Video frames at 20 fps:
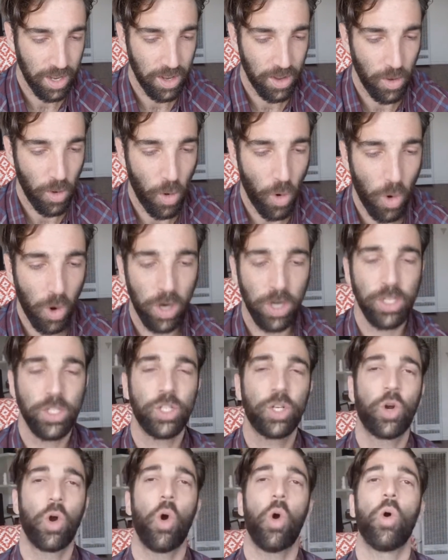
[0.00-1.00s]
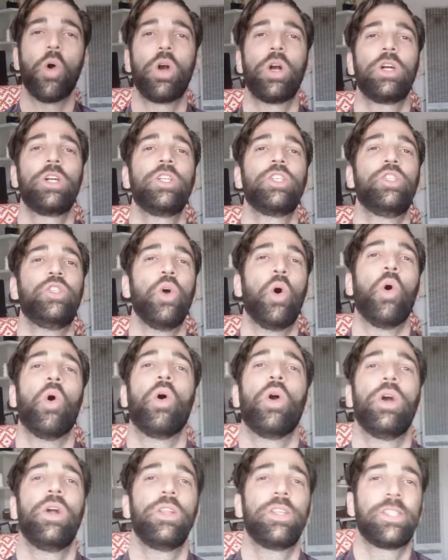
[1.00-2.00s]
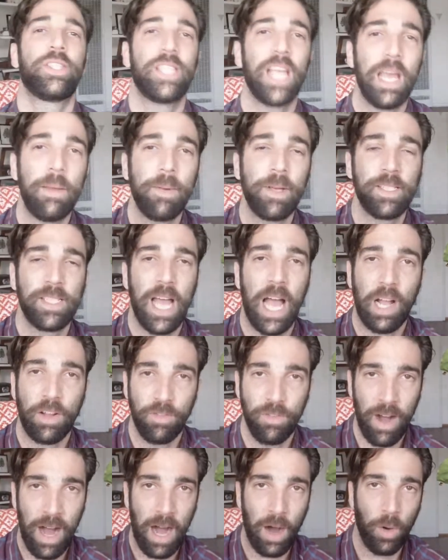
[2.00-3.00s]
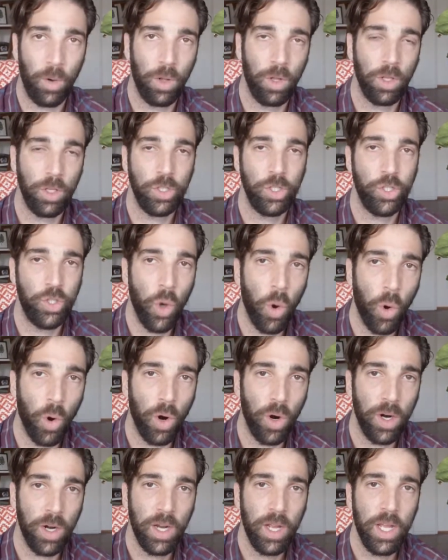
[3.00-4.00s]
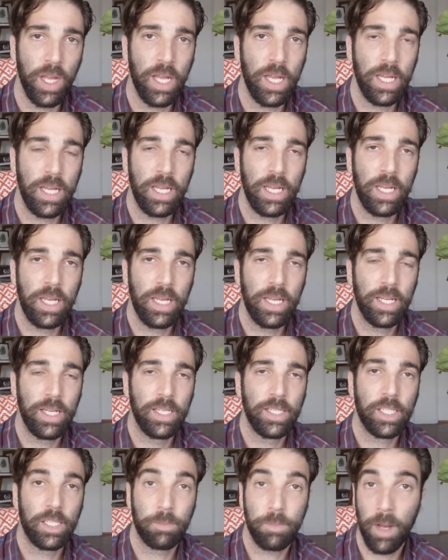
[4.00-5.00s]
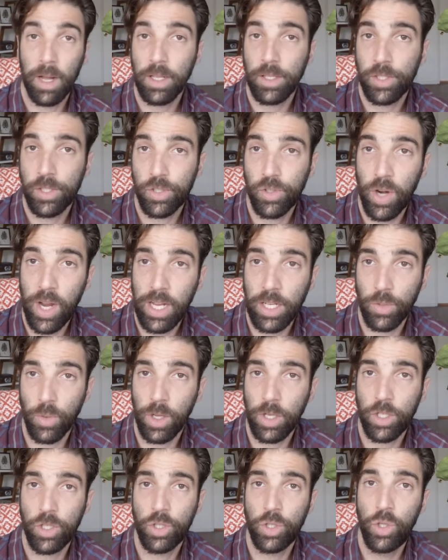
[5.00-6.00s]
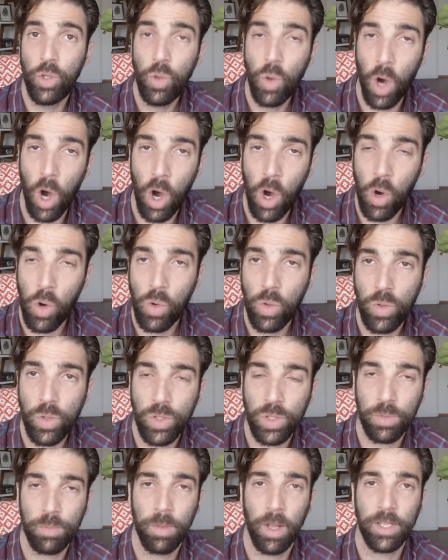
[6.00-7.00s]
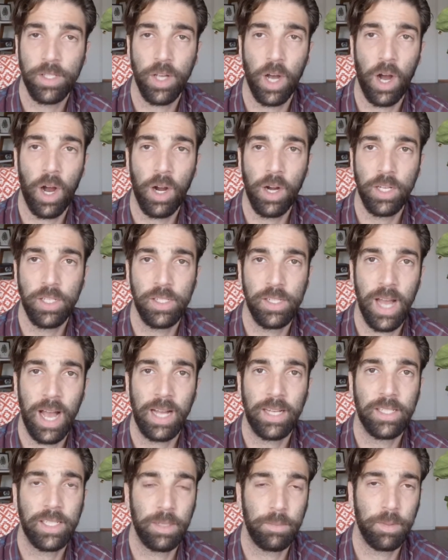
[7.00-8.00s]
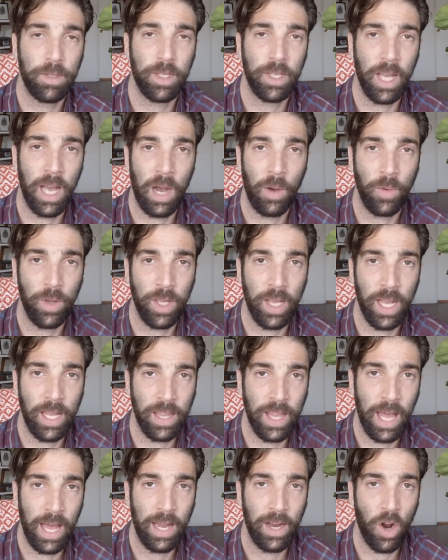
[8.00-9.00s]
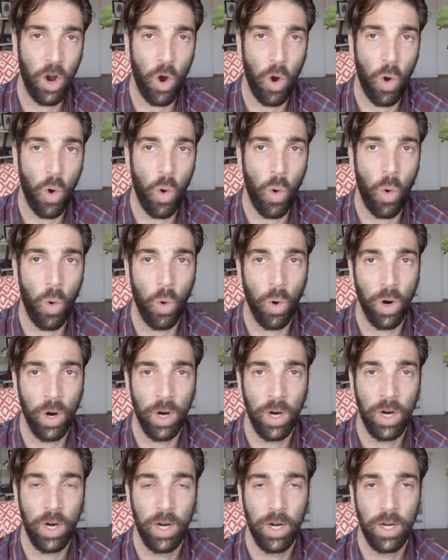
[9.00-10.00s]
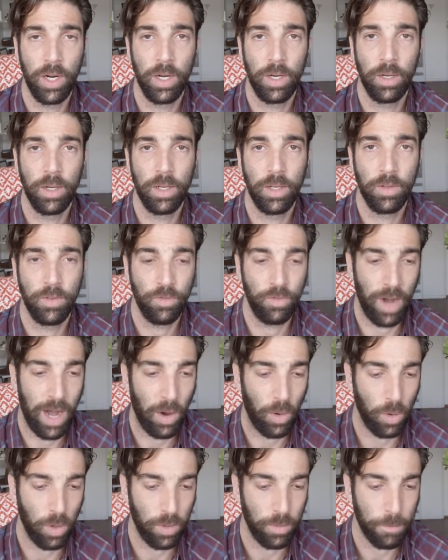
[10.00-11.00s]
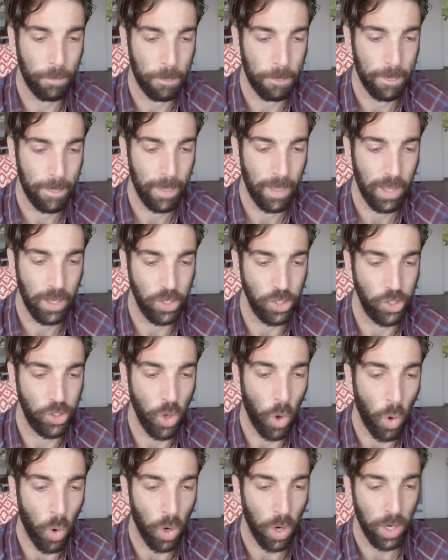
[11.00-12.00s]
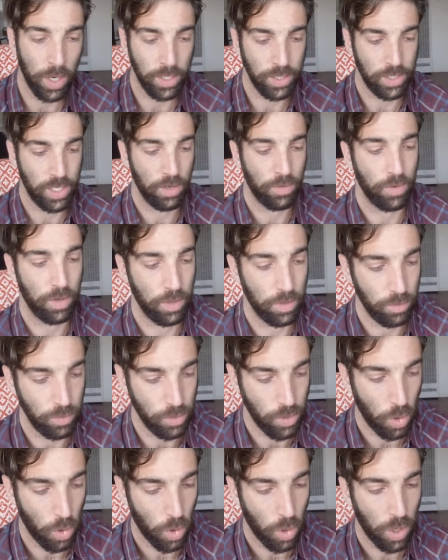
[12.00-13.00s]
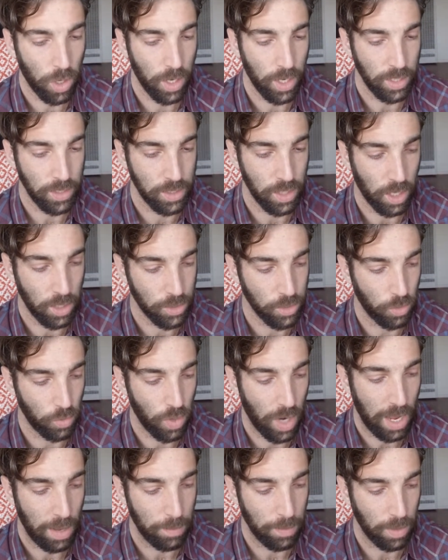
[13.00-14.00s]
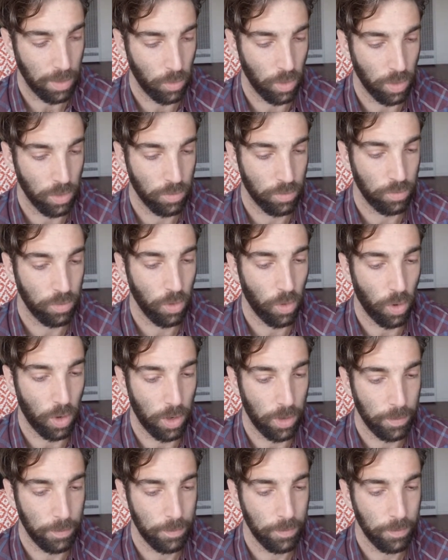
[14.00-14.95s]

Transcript: Orange corn, door, same exact vowel, door. Spelled strange, right? 2 O's plus R is not typically how we get that or vowel. Door is different. Door is also rhyming with floor.